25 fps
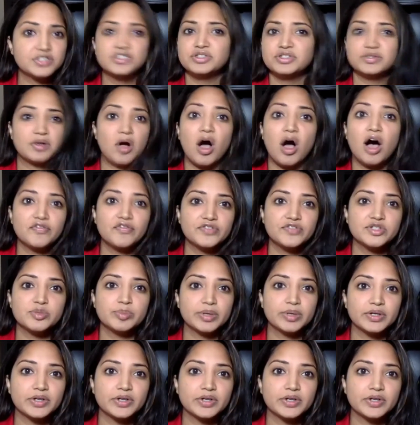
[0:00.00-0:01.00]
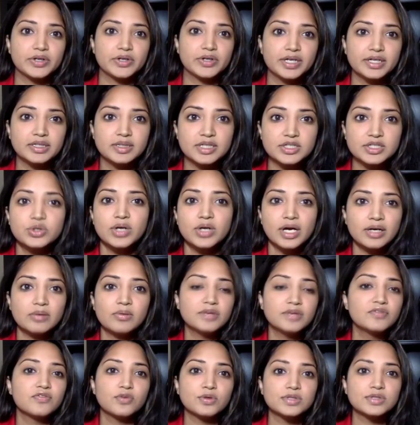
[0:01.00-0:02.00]
just office period, because you got to run
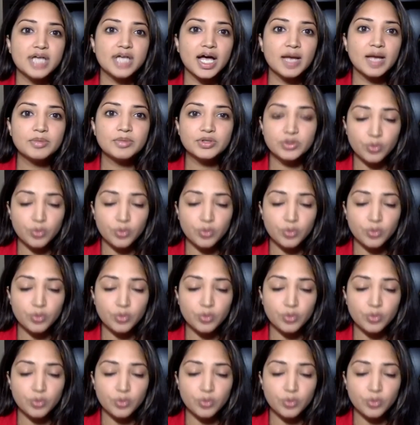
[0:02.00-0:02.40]
full time in